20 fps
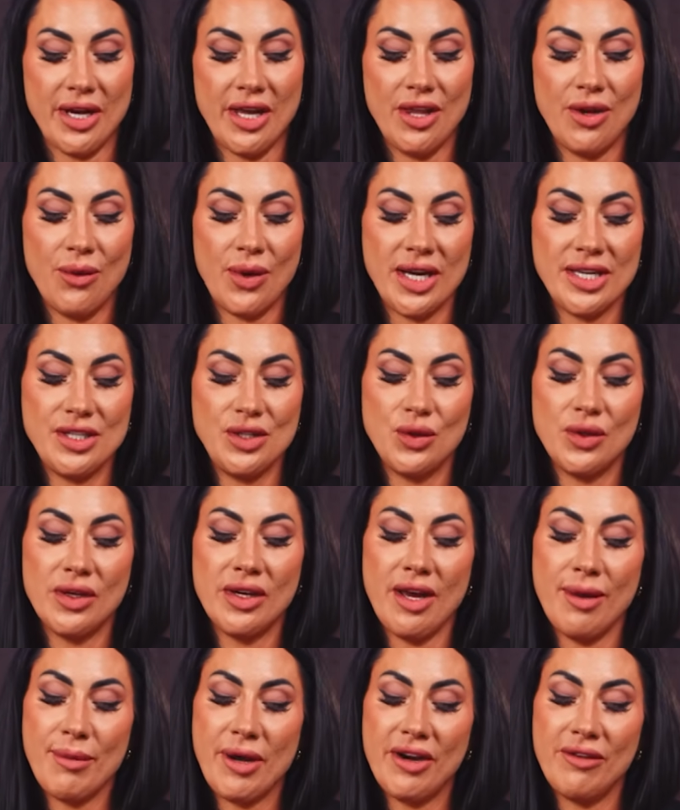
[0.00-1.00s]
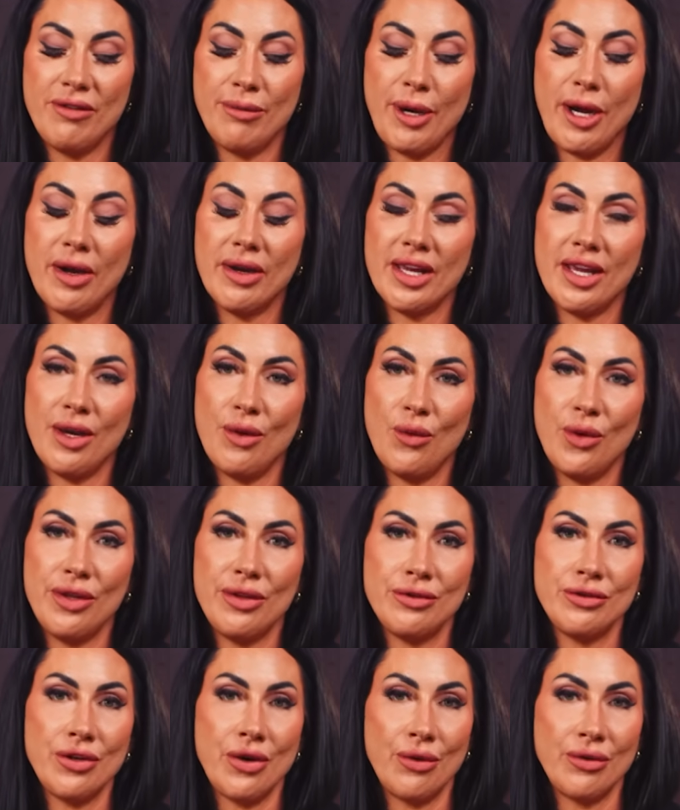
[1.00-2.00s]
Otherwise, you could come out of your pocket
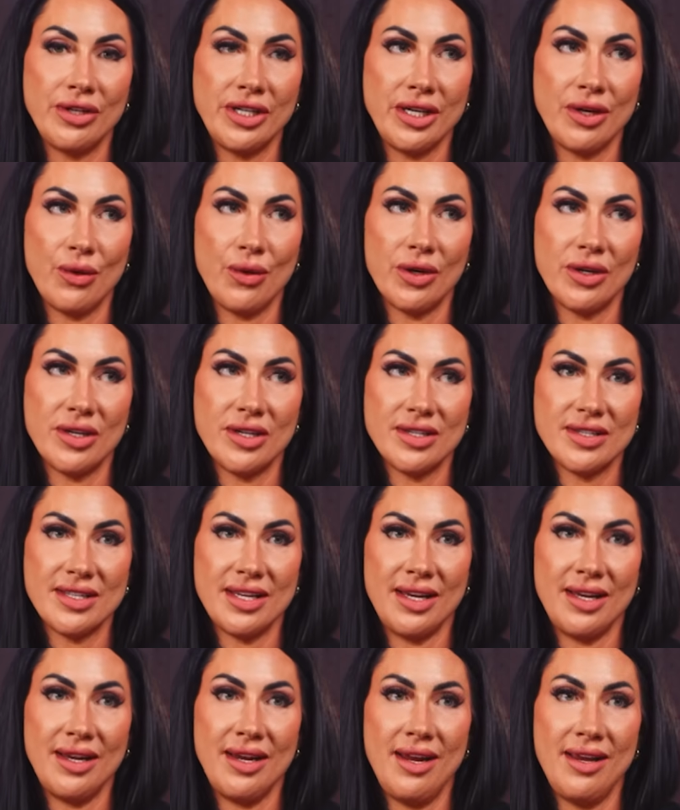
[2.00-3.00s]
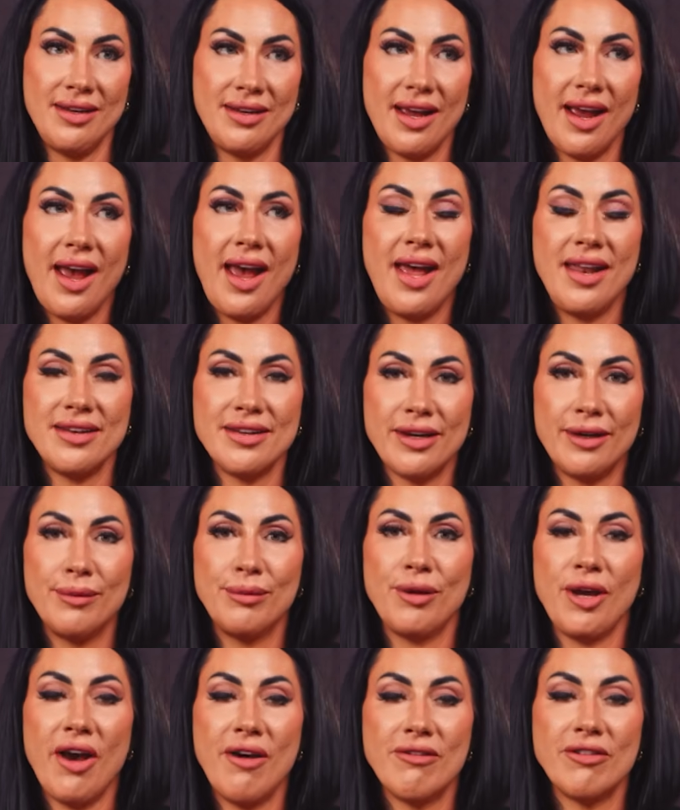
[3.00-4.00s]
with no recourse and end
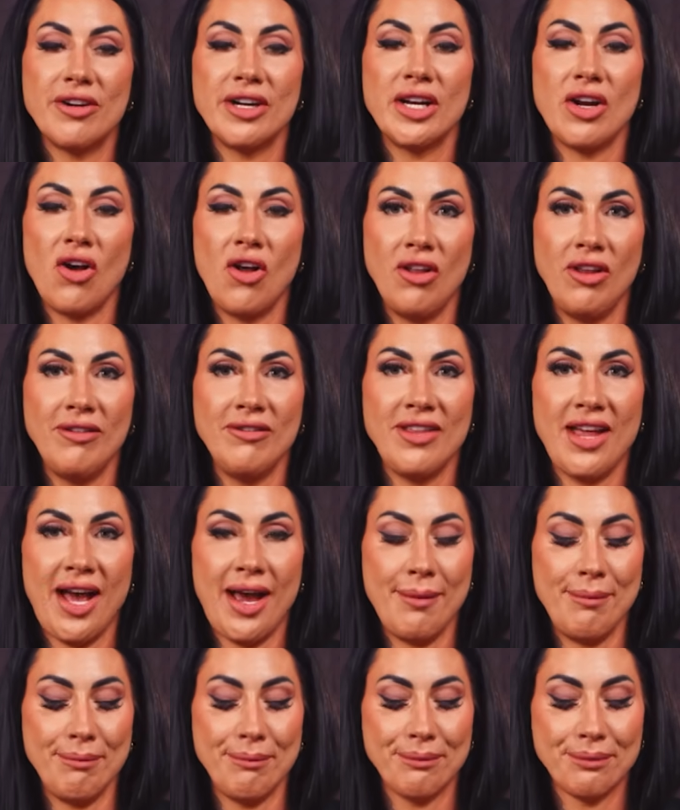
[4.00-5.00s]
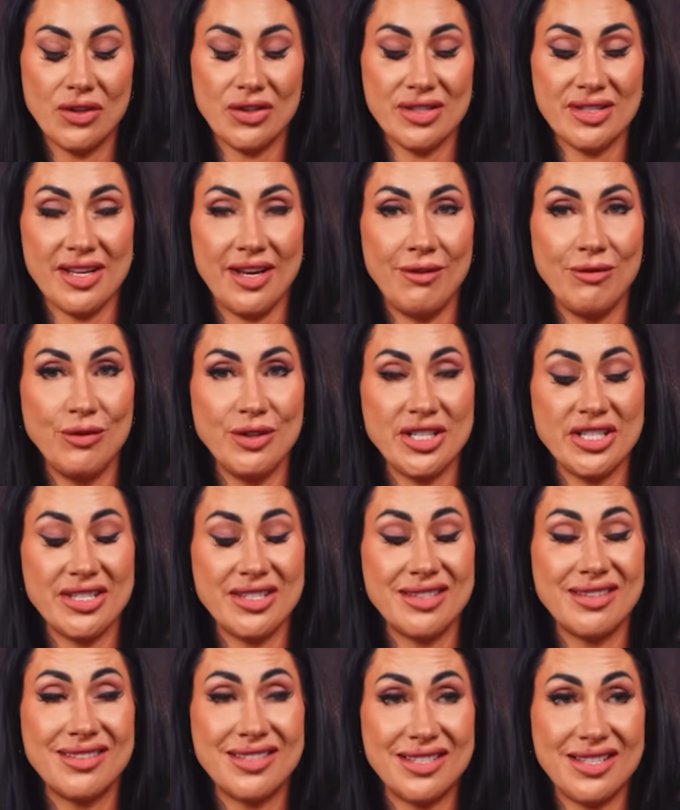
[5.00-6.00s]
up covering all of that yourself, which
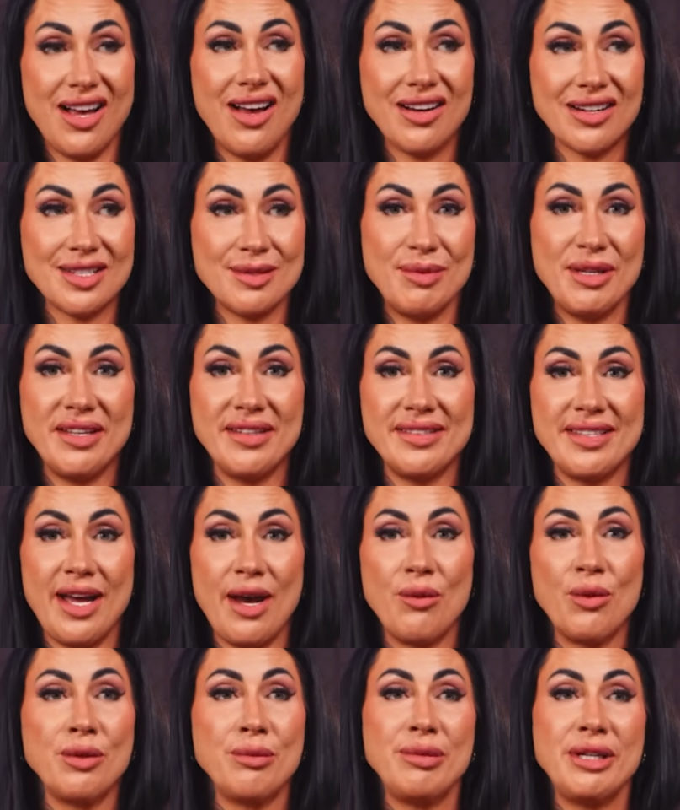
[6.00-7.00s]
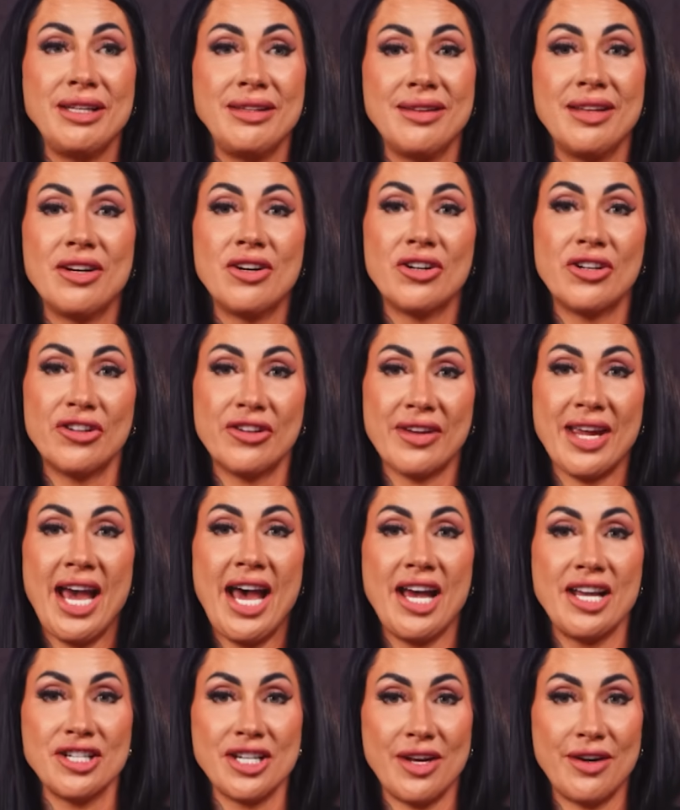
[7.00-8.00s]
sucks because that would be literal
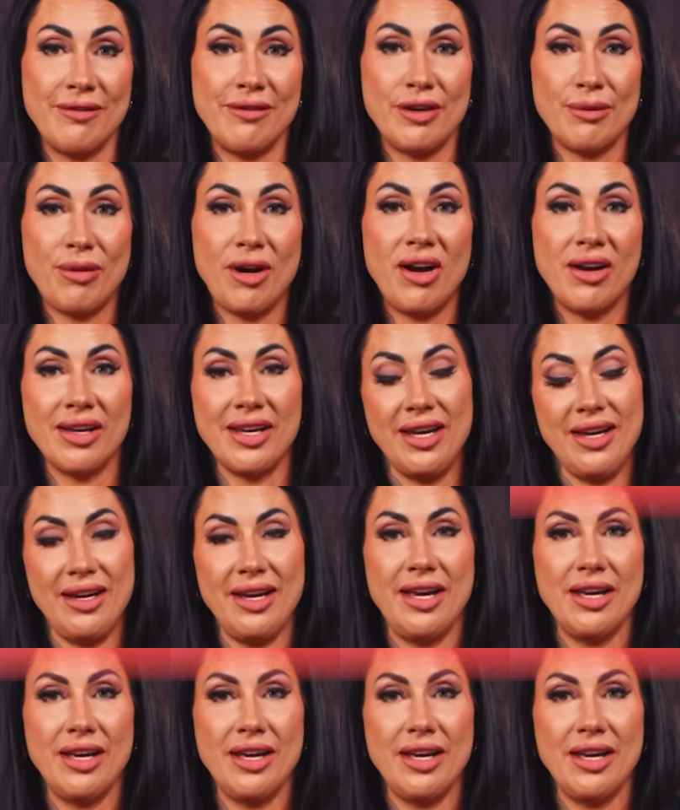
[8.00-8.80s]
cash out of your pocket